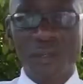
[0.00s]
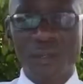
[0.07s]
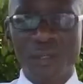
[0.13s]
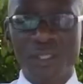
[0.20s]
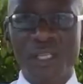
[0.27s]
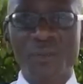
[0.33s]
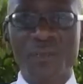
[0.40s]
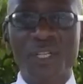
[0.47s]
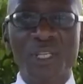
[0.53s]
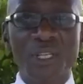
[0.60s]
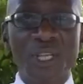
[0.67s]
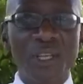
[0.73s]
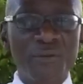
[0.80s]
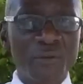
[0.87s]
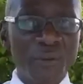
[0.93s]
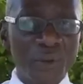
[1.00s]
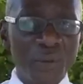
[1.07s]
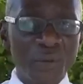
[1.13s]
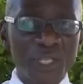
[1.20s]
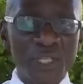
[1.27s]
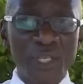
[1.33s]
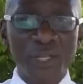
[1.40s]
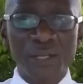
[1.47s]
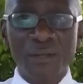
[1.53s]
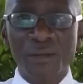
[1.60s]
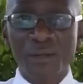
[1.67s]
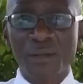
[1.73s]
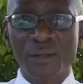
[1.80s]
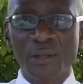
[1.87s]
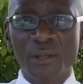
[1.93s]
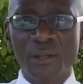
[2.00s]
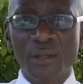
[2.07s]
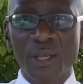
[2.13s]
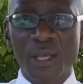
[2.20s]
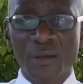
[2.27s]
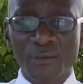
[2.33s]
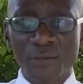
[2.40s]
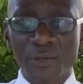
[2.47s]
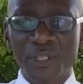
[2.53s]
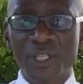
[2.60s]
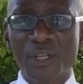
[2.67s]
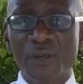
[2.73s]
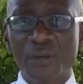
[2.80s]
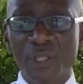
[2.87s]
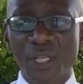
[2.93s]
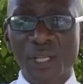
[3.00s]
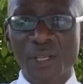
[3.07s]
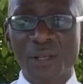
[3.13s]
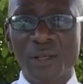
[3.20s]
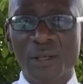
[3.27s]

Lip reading: It seems that everywhere we turn, every single day,